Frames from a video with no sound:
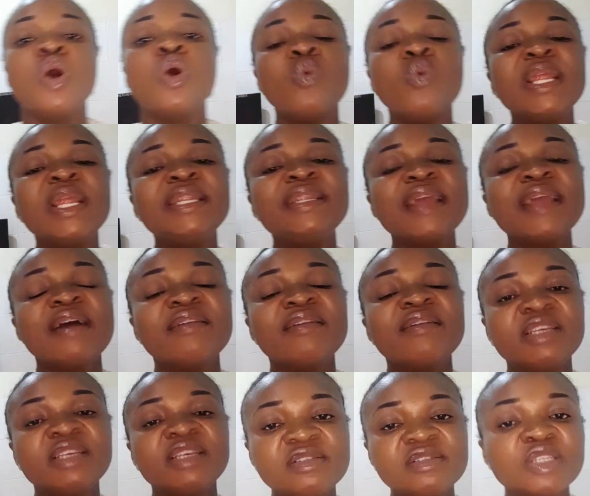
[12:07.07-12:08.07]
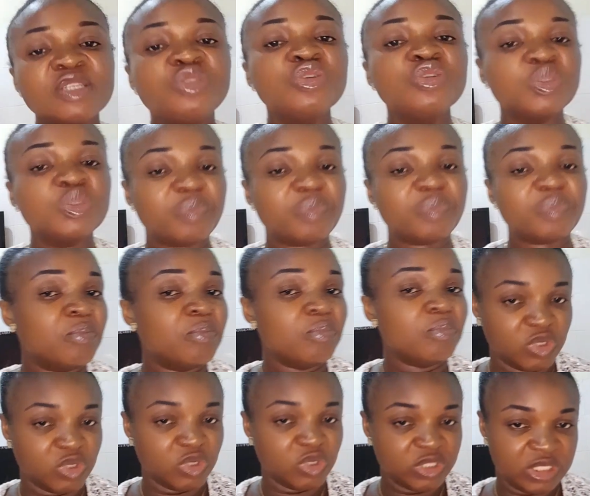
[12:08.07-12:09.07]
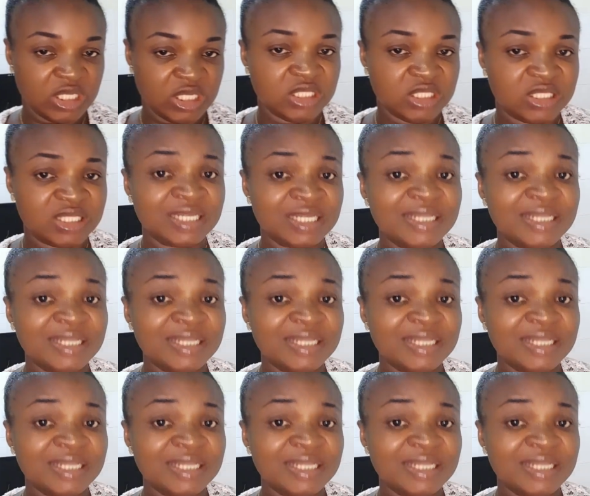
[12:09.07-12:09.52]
when there is reduced sperm motility.